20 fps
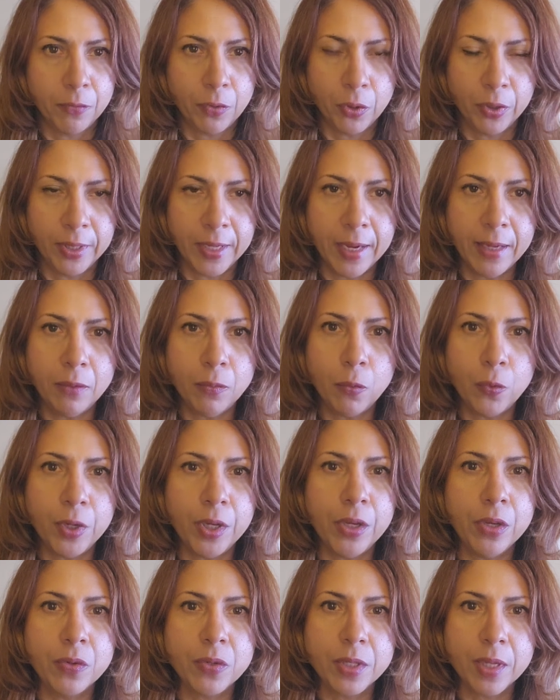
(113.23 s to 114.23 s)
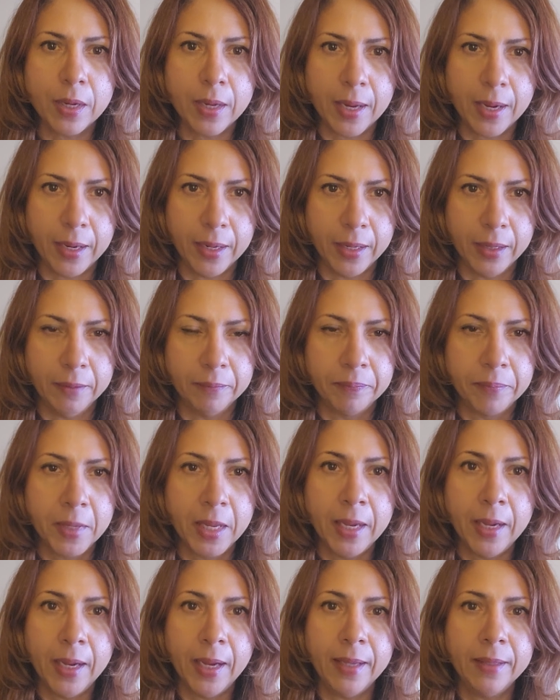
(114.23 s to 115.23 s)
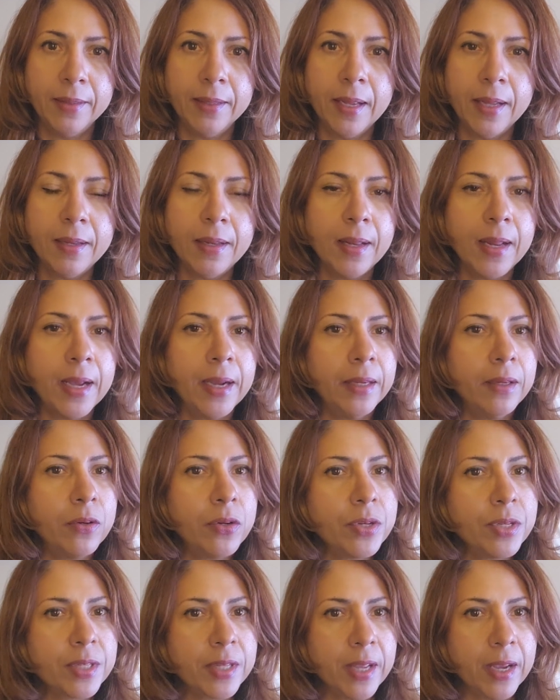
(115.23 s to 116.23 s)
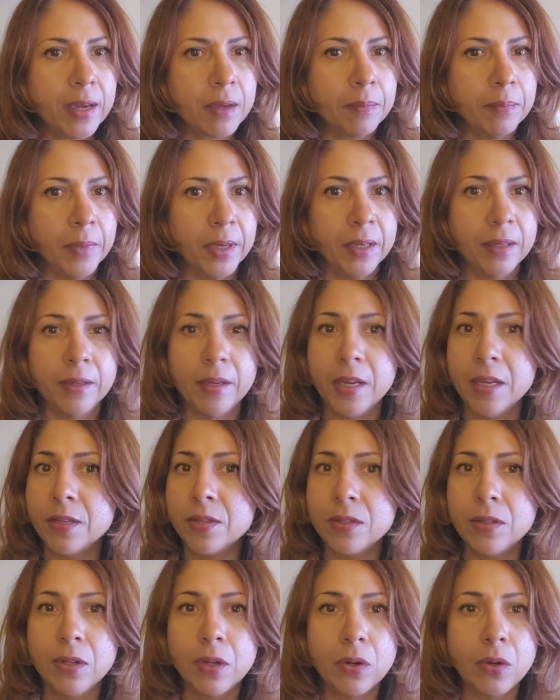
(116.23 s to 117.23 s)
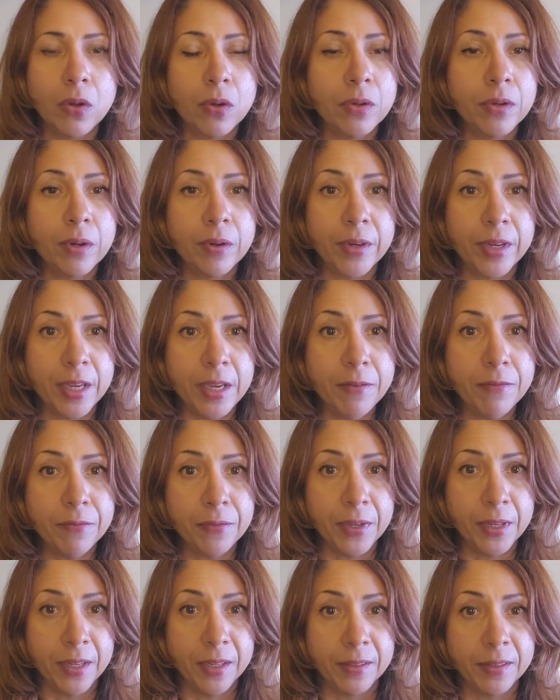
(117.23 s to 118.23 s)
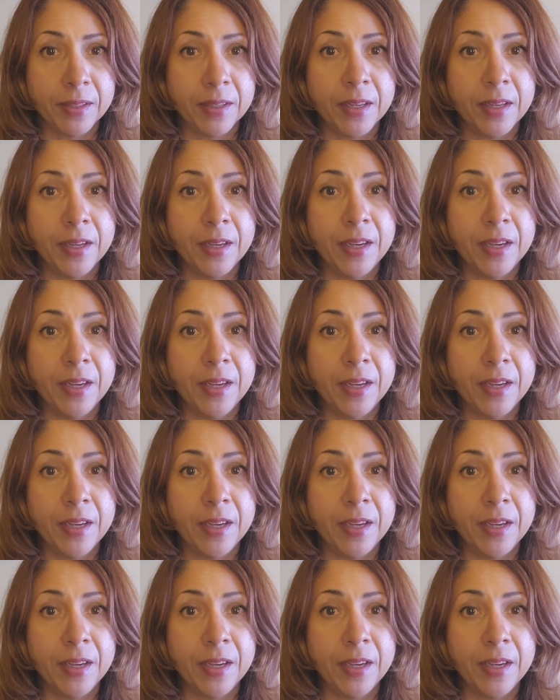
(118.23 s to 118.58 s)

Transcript: For that, we use a line. And that line or segment is no longer infinite.